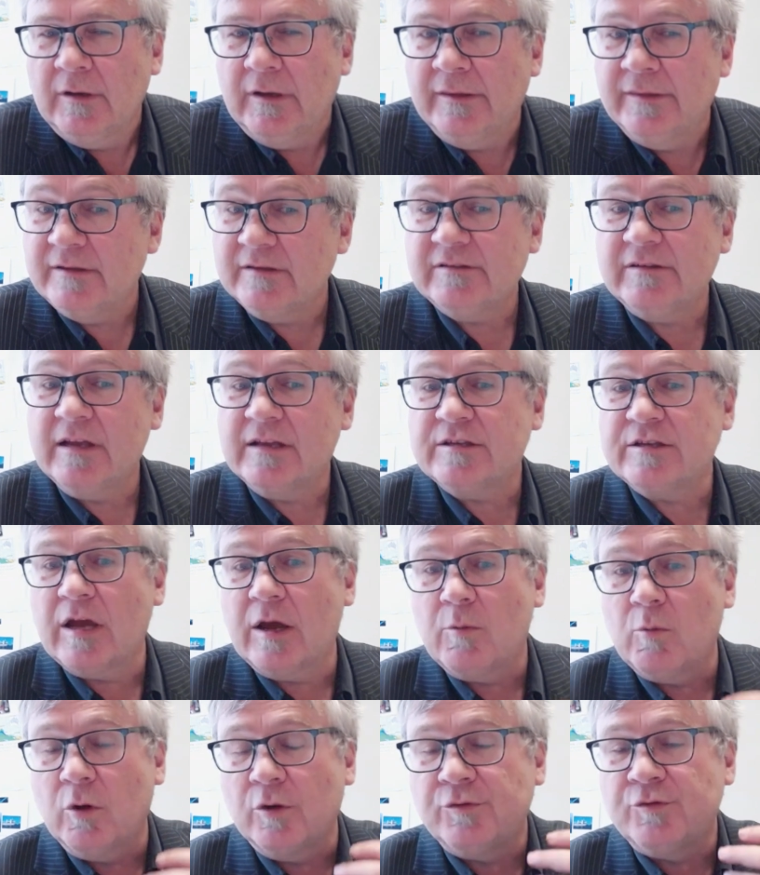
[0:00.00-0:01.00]
In this lecture
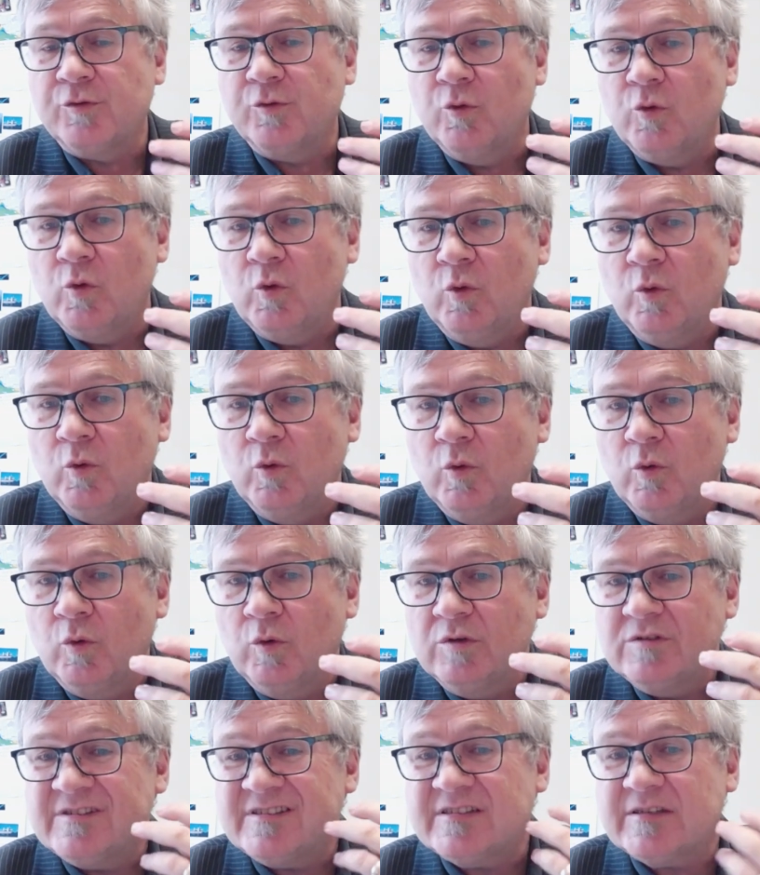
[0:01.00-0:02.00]
I want to
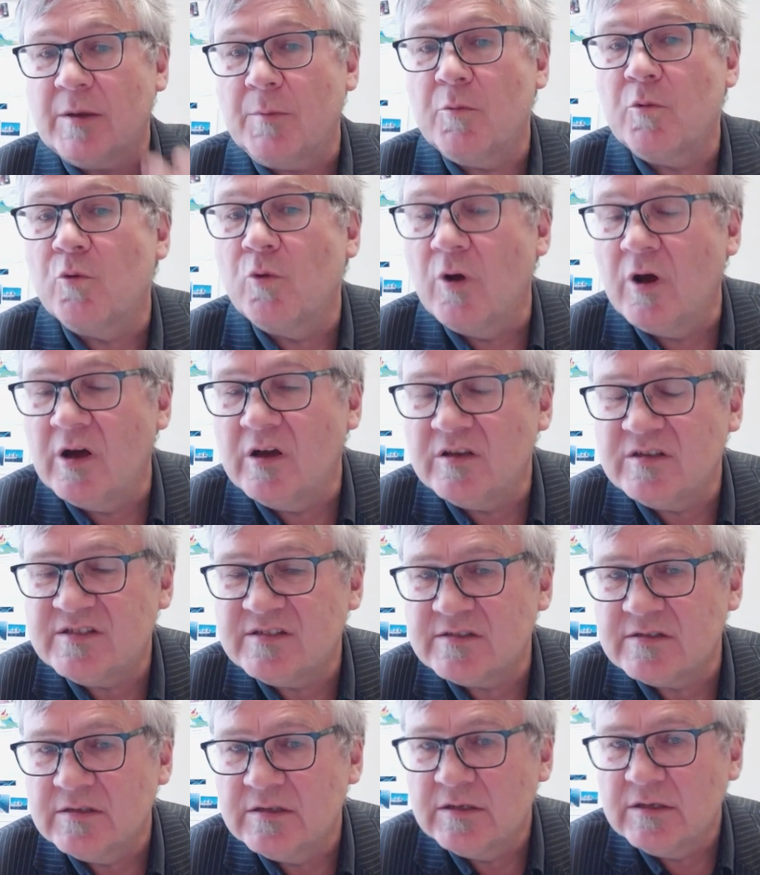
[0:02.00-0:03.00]

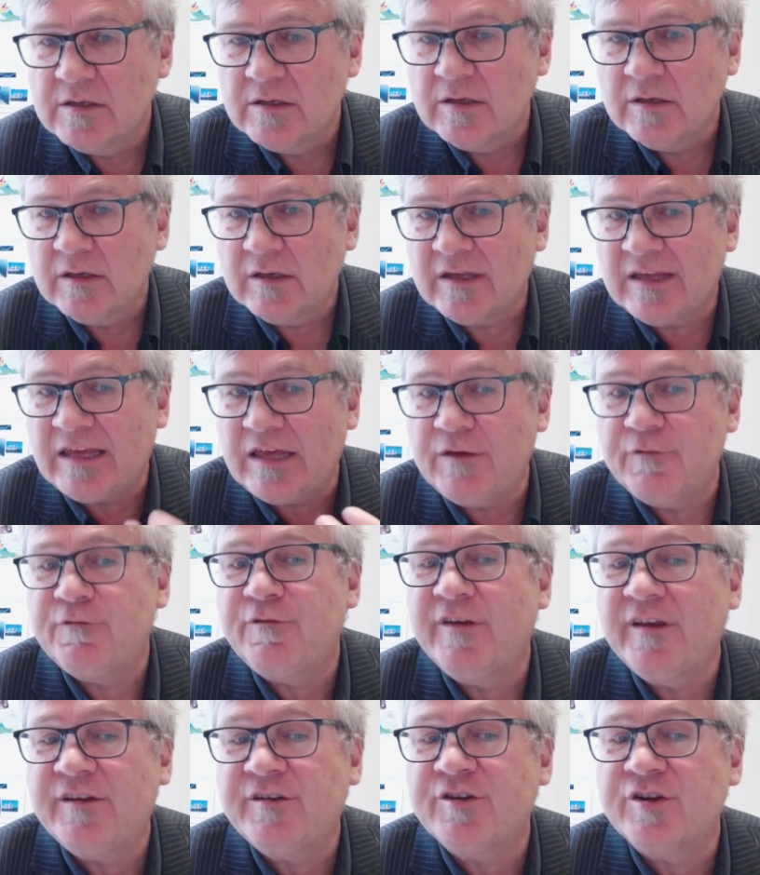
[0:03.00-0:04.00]
summarize key
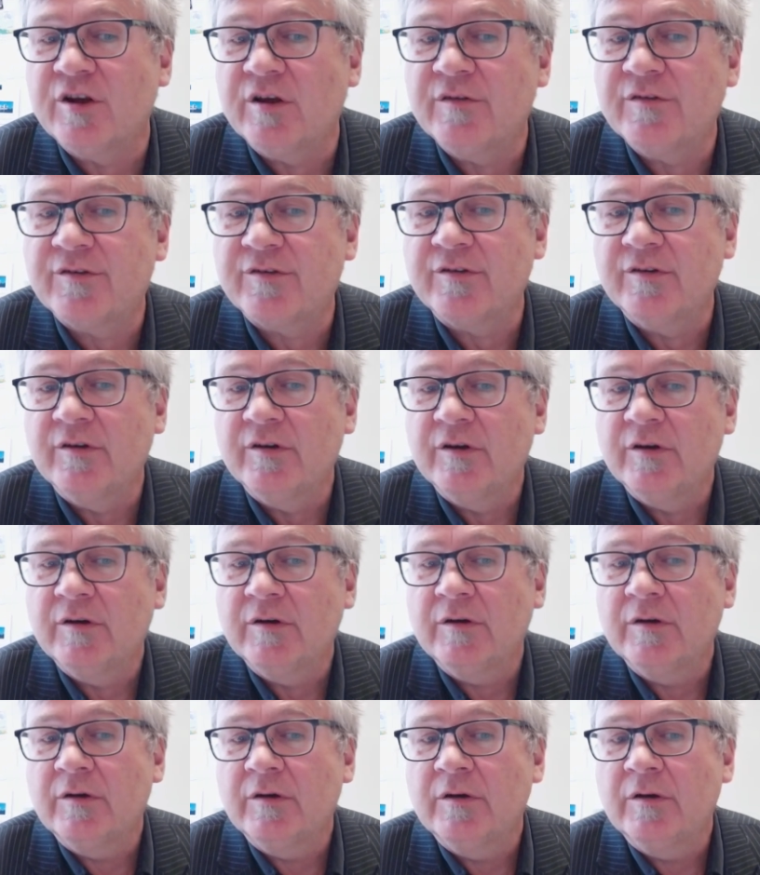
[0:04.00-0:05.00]
features
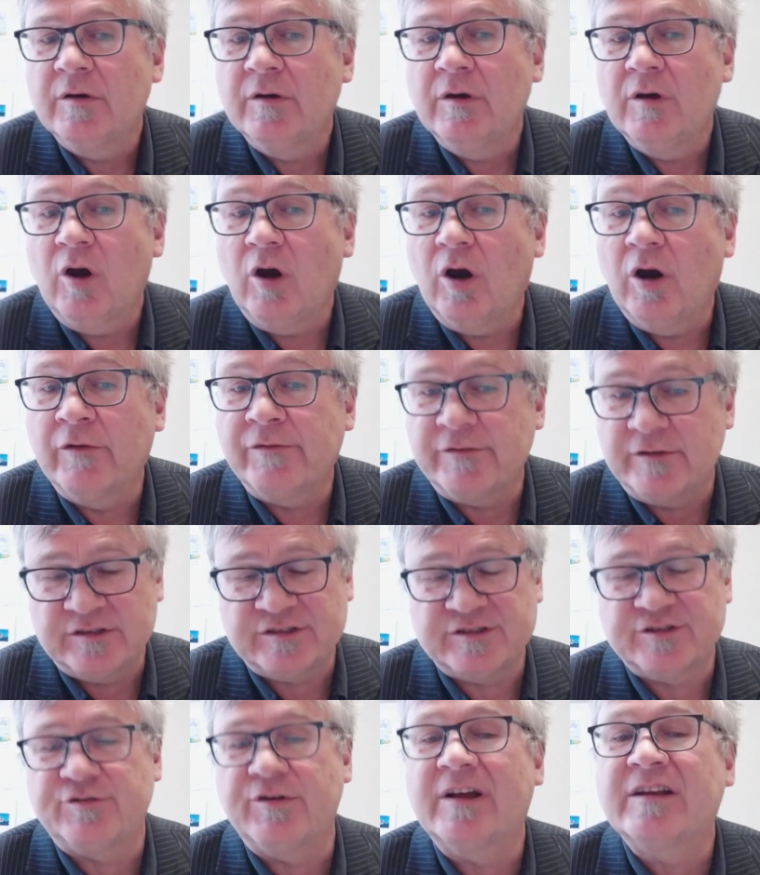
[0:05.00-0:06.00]
of the
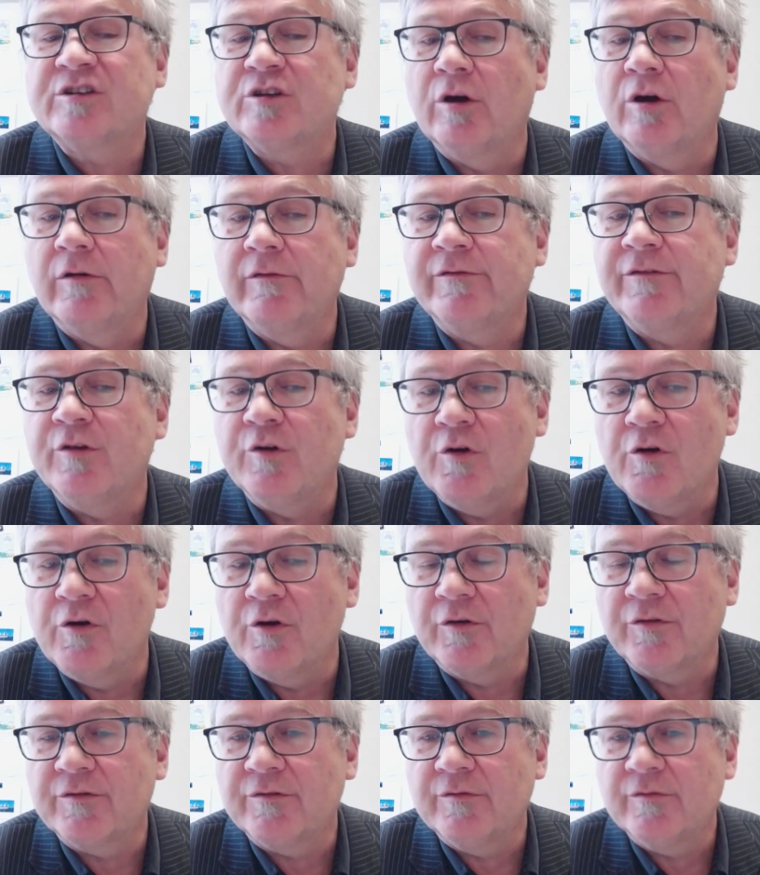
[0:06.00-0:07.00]
structure of the
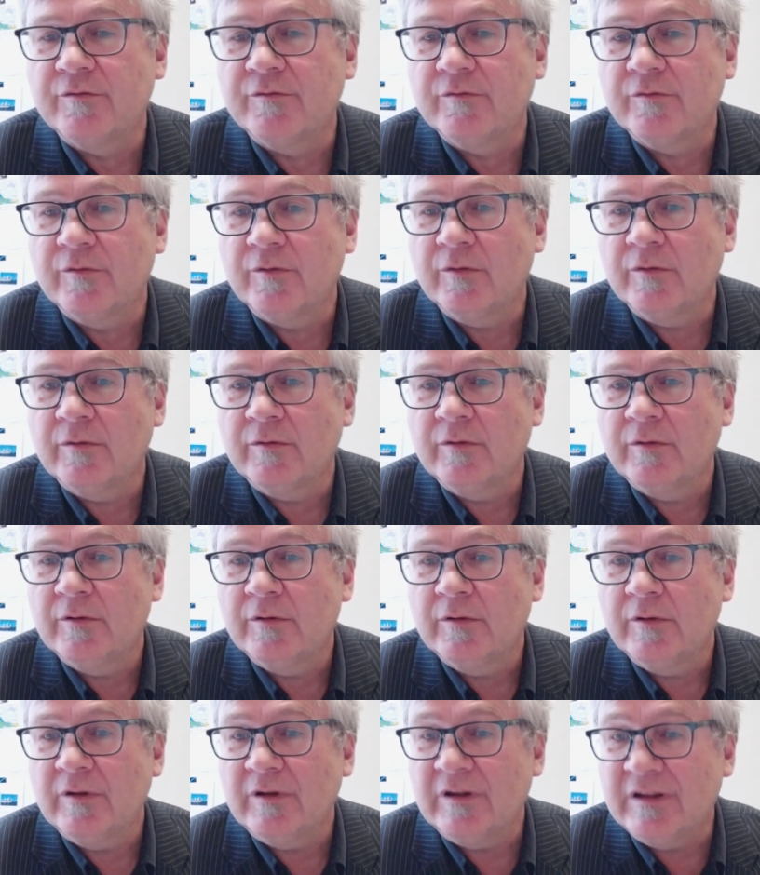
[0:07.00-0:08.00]
Earth,
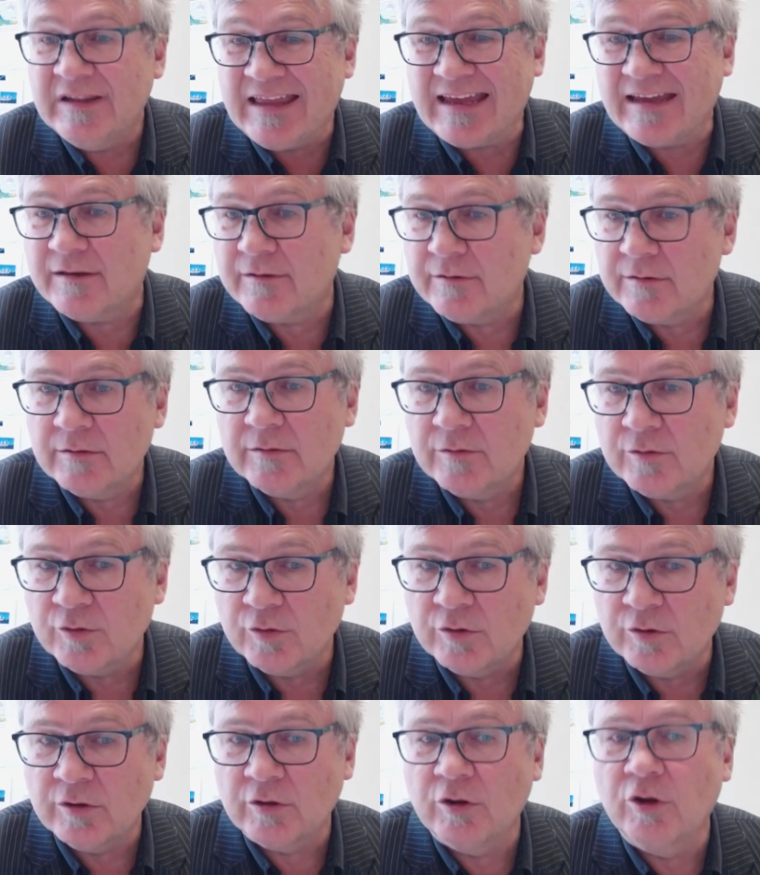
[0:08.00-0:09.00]
linked
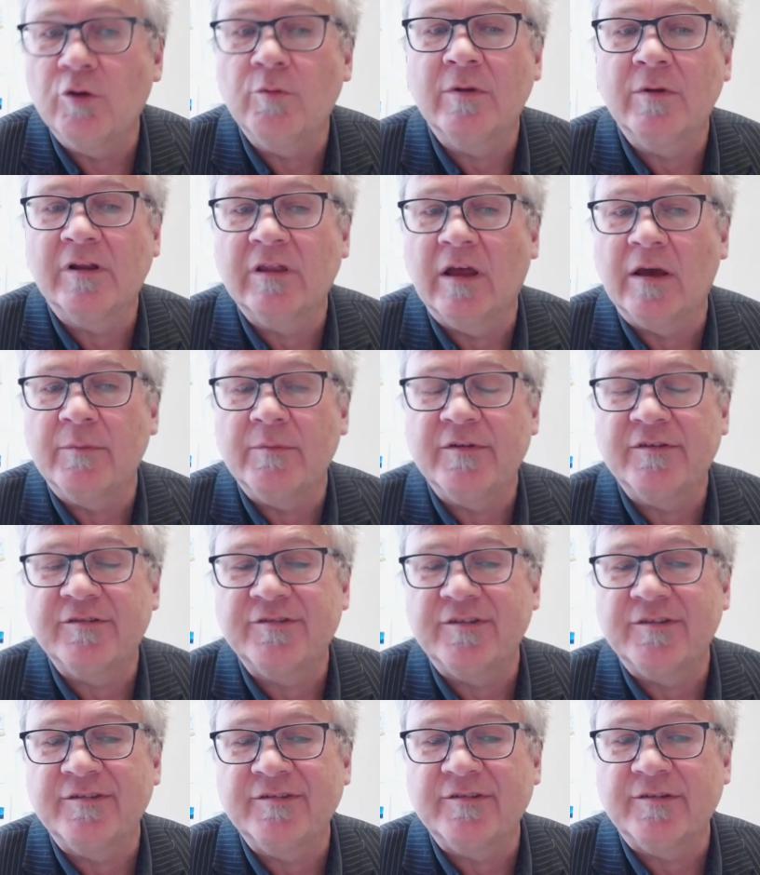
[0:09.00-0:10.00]
to the global climate
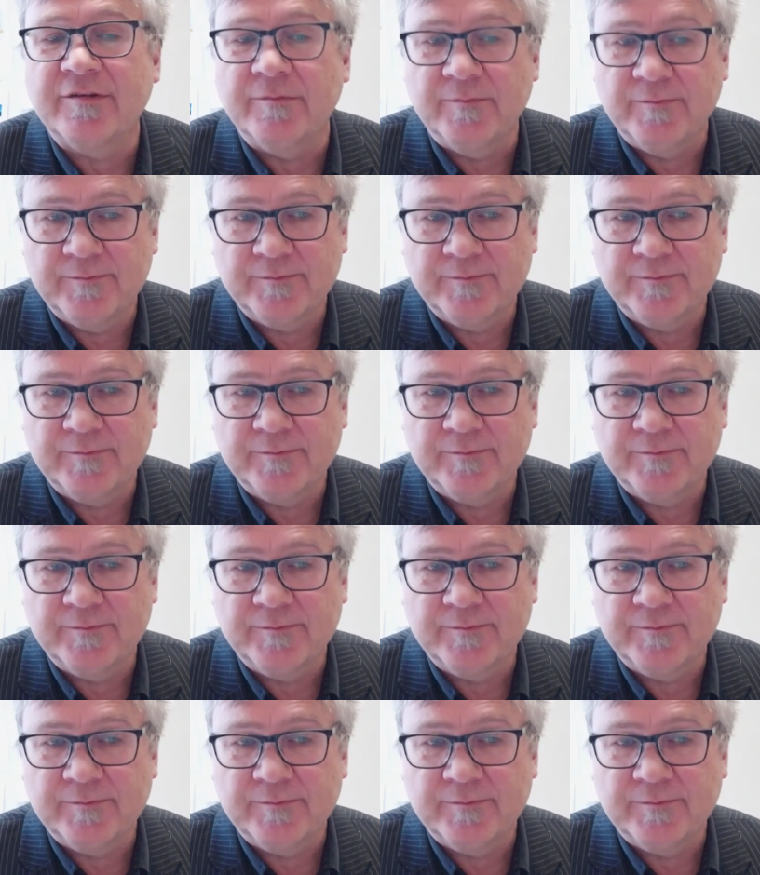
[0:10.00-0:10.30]
system.